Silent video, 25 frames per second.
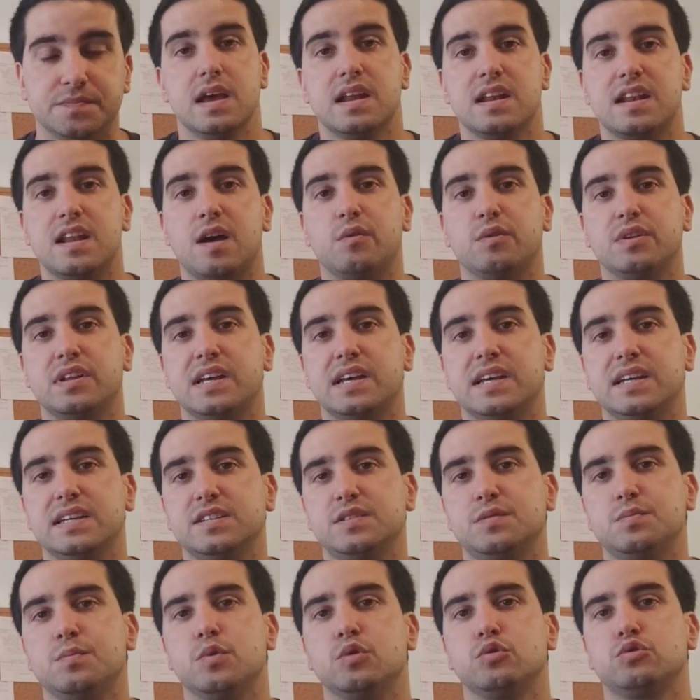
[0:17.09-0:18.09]

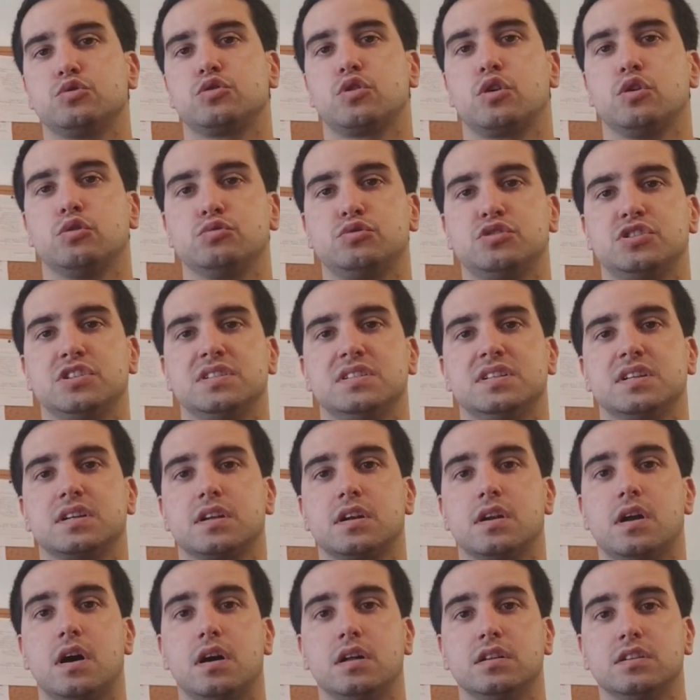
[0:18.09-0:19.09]
Nowadays, most coaches
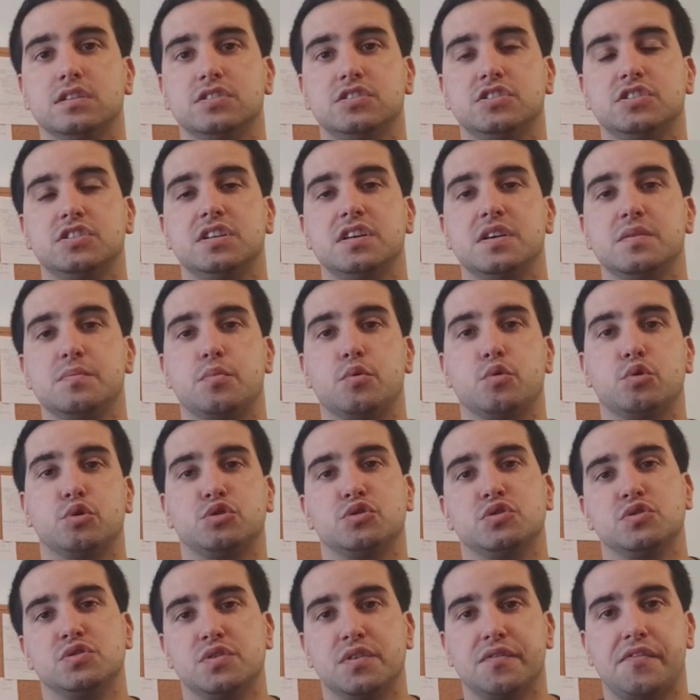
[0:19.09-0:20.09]
acknowledge the
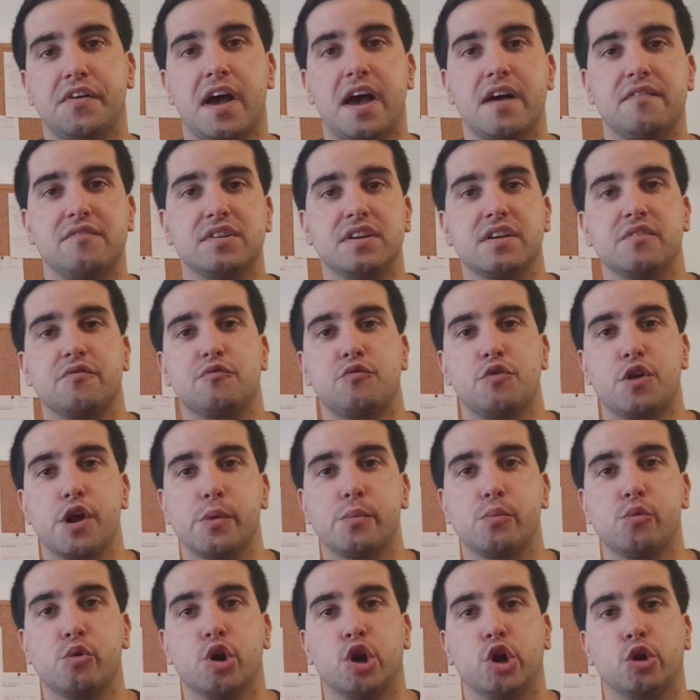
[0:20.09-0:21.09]
importance of having a
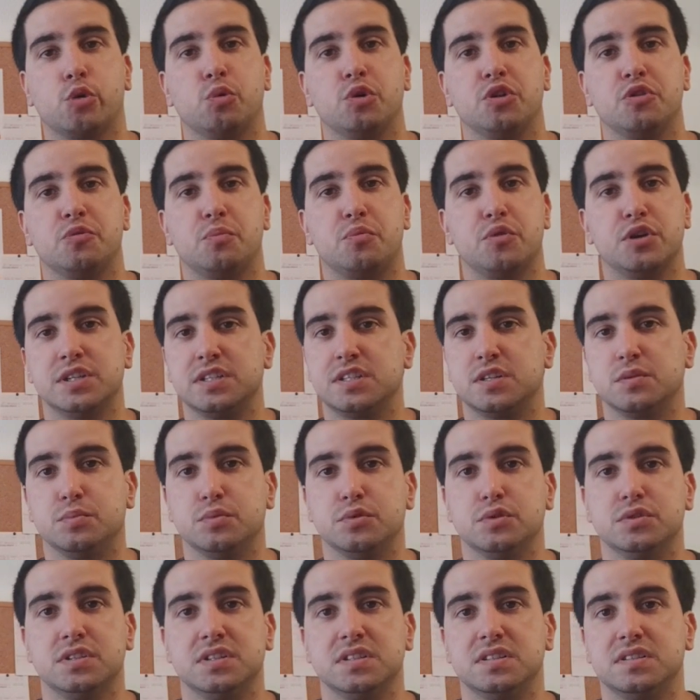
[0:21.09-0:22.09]
framework with
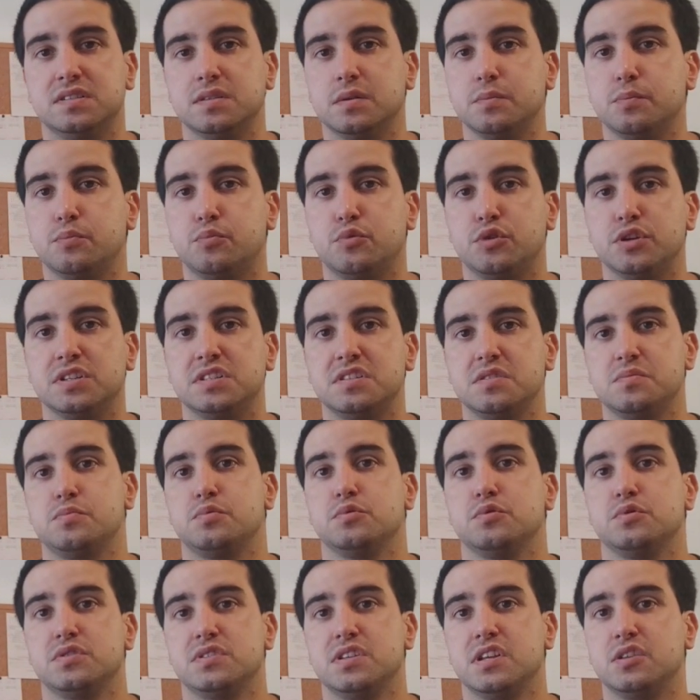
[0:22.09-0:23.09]
principles and
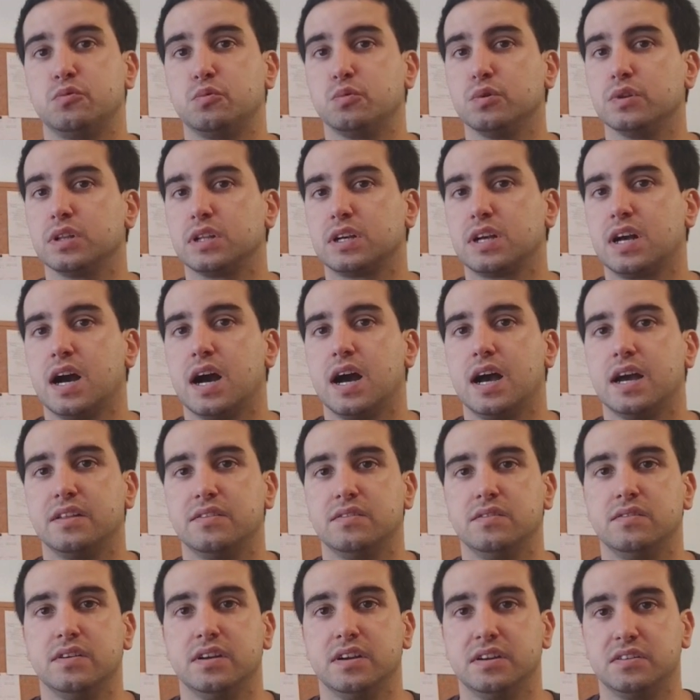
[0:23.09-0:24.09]
sub-principles that will
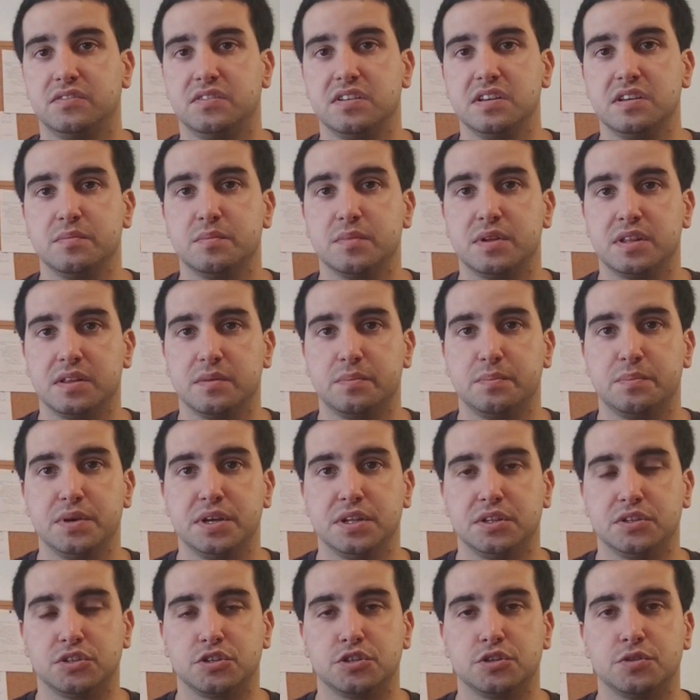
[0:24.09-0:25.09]
guide their team in the
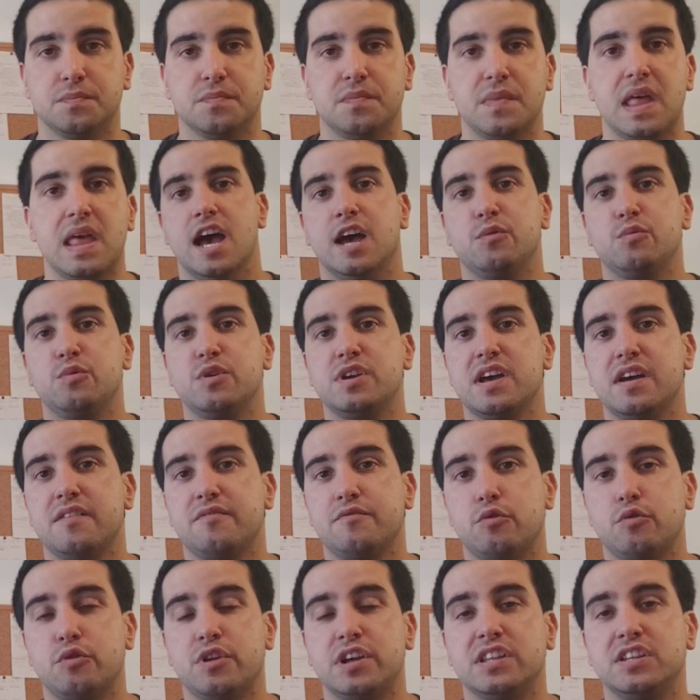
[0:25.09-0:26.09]
pitch. And we have
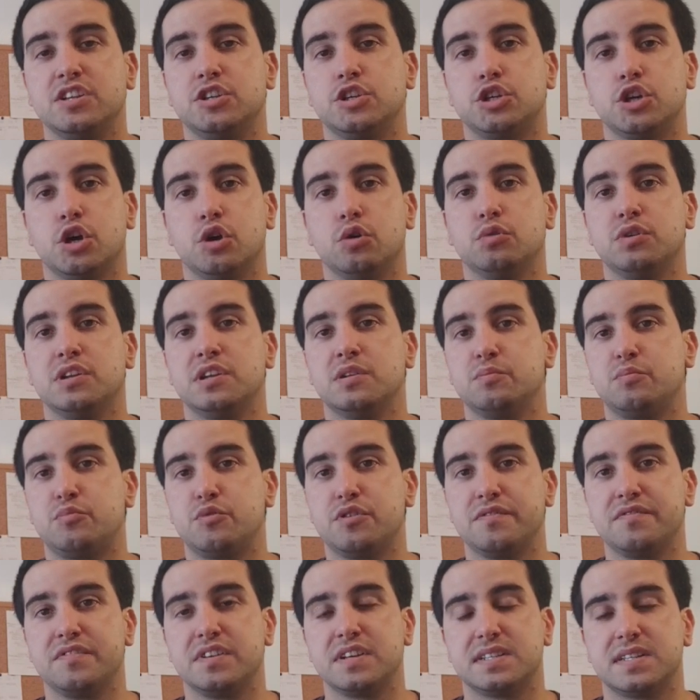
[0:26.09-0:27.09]
already shown in
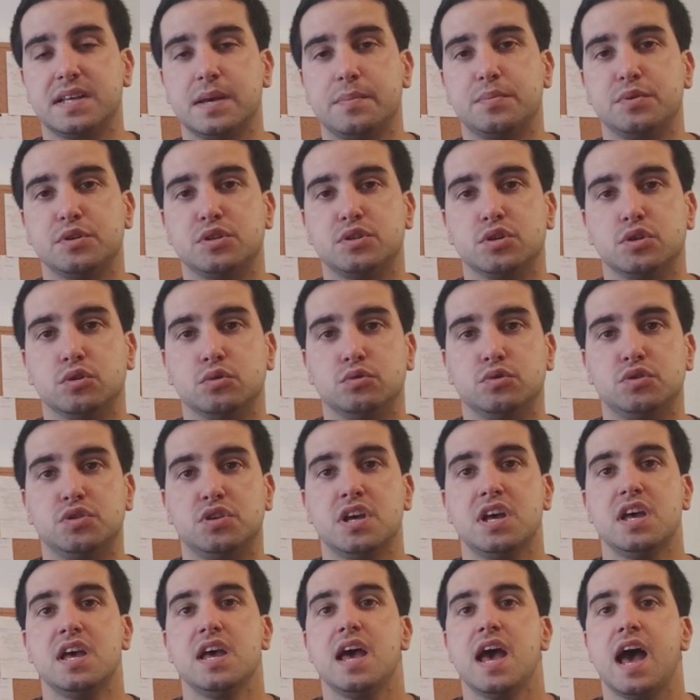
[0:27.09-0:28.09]
previous episodes
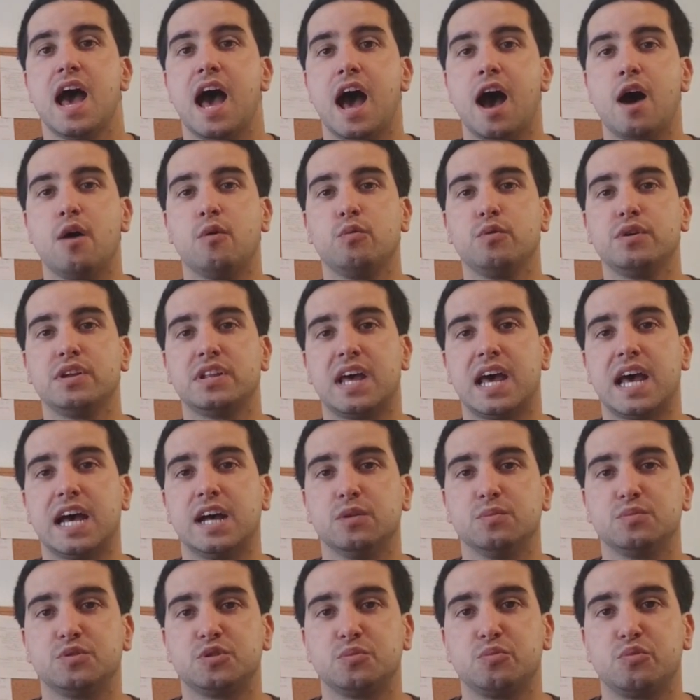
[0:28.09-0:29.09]
how it
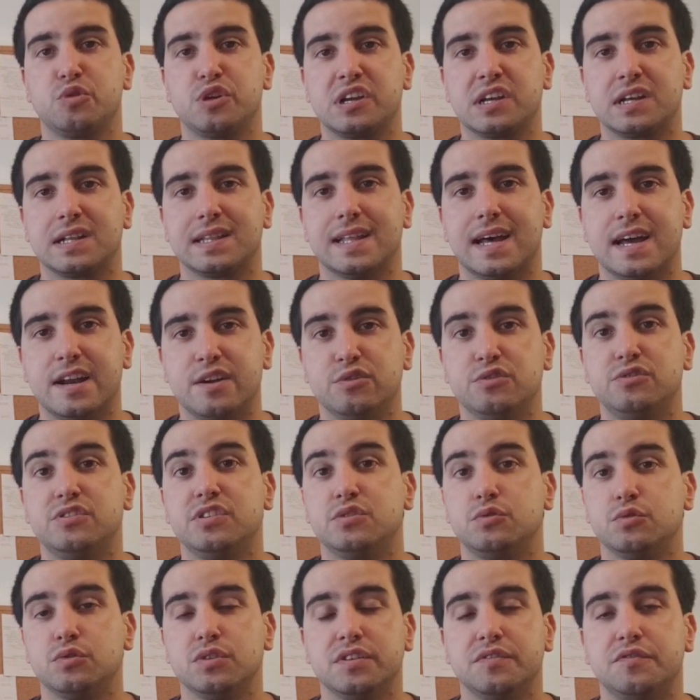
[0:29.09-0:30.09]
helps bring clarity
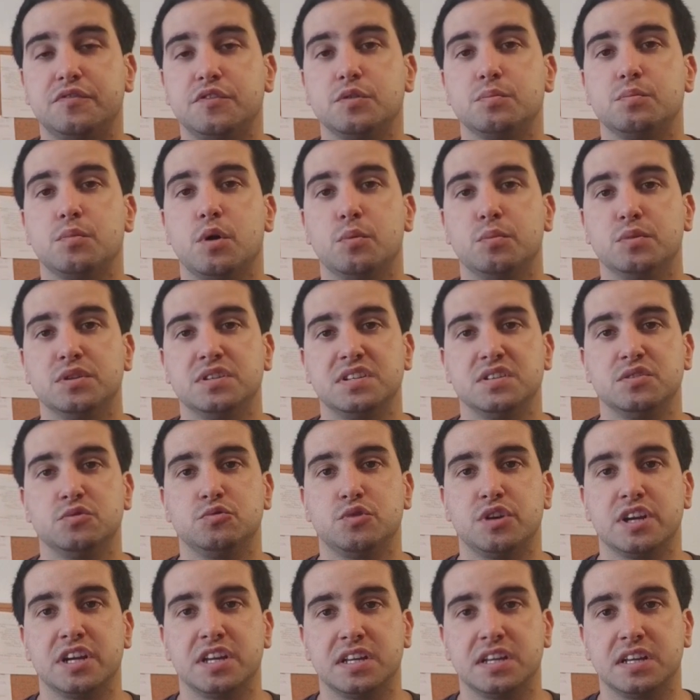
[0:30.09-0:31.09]
to different moments in
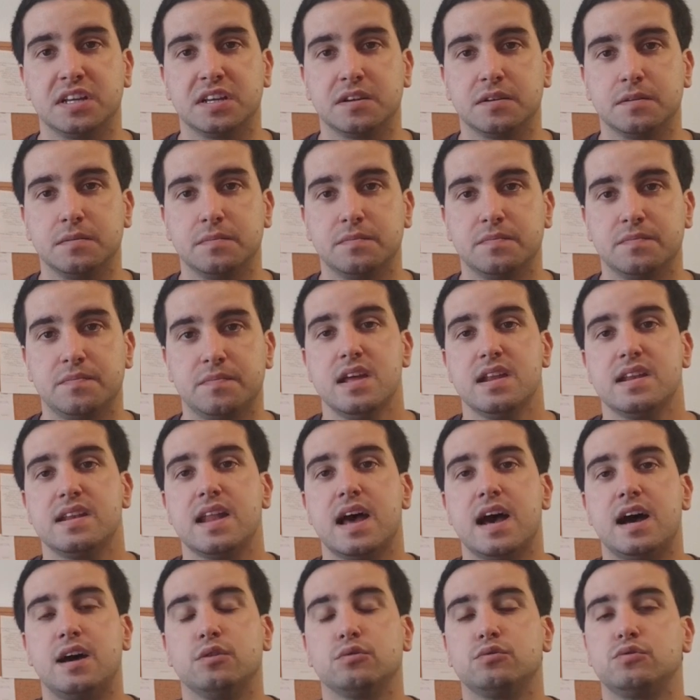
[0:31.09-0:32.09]
training.
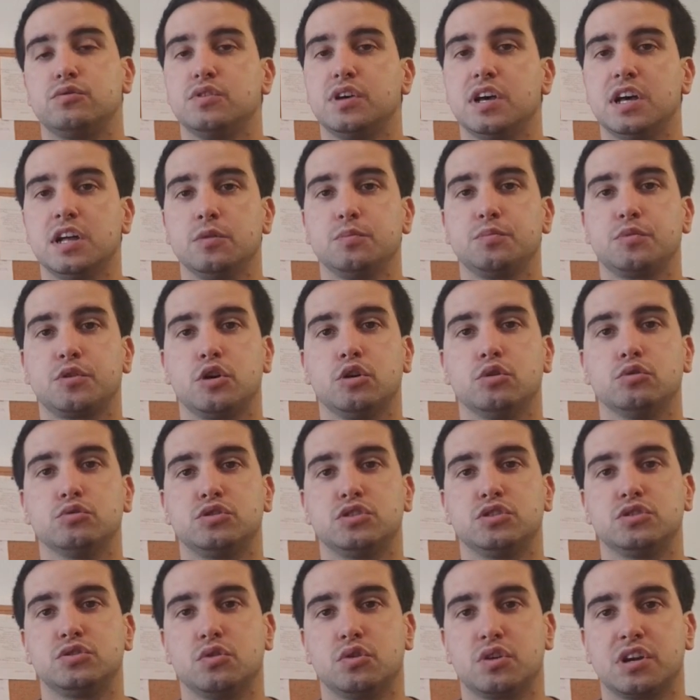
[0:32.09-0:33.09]
Now, to help
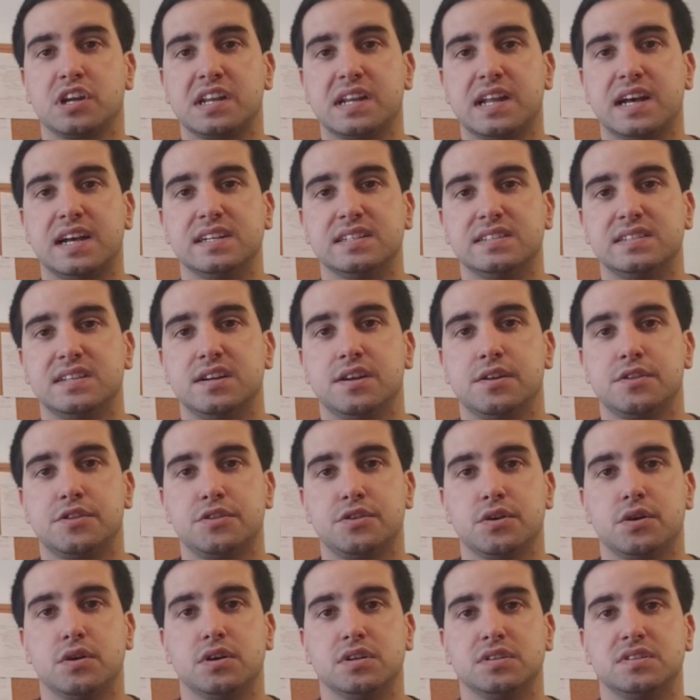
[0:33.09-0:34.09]
coaches organize their
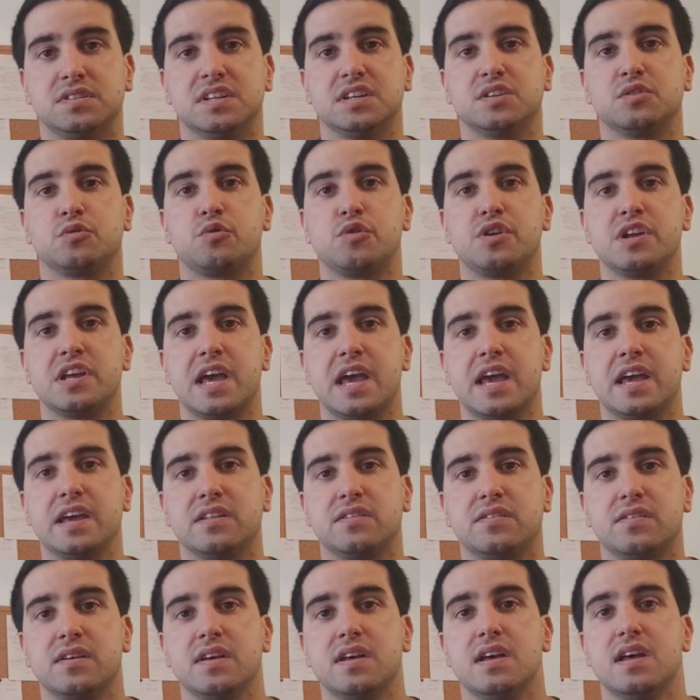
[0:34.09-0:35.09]
thoughts and
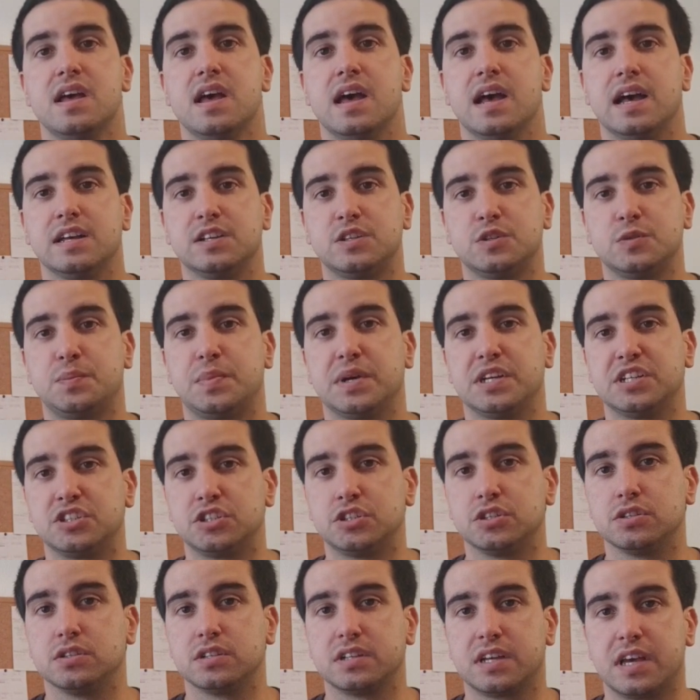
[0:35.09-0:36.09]
create a
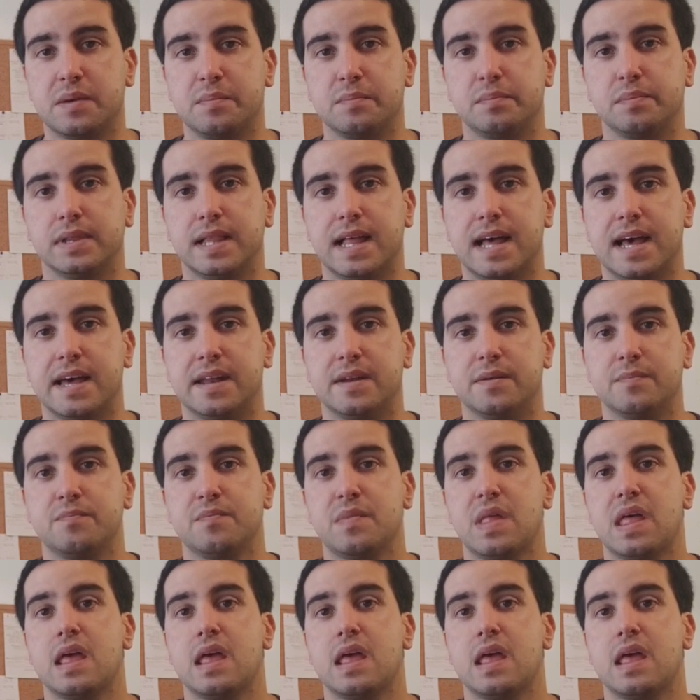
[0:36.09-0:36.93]
special game plan,